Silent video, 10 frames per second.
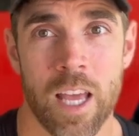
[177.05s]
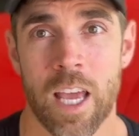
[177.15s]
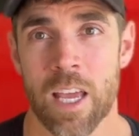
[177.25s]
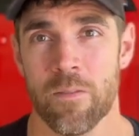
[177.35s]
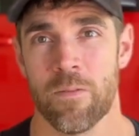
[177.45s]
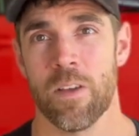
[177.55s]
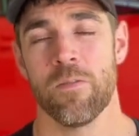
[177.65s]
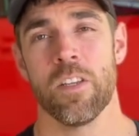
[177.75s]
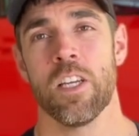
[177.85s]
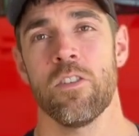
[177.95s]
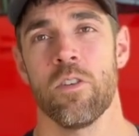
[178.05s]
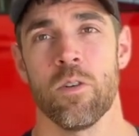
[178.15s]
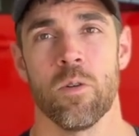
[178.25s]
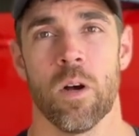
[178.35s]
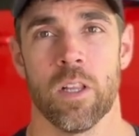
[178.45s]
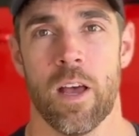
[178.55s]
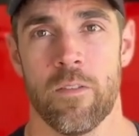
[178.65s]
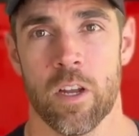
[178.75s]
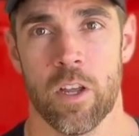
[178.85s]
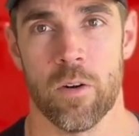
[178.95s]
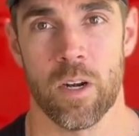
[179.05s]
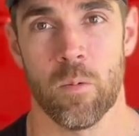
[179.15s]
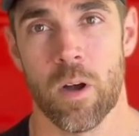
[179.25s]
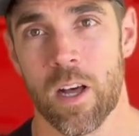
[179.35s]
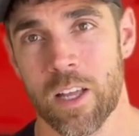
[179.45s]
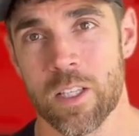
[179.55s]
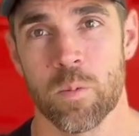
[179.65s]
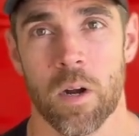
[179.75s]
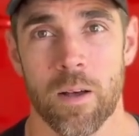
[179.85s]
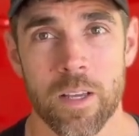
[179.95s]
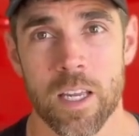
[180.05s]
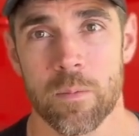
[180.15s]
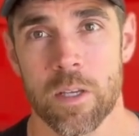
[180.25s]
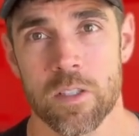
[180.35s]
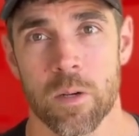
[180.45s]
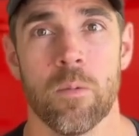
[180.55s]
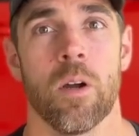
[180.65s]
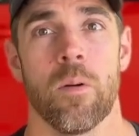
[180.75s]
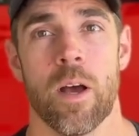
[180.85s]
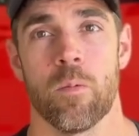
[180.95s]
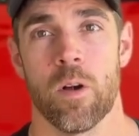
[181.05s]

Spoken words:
$1,100. Well, it's probably gonna be somewhere around